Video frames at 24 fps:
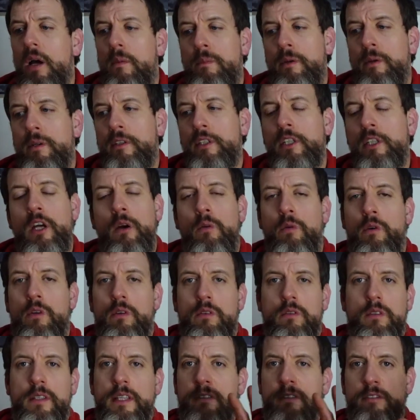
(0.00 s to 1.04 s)
But you know what,
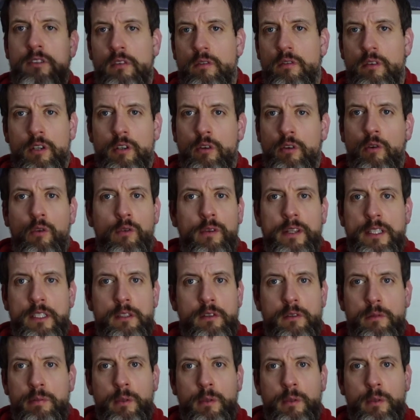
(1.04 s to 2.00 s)
Yves Saint Laurent and all these other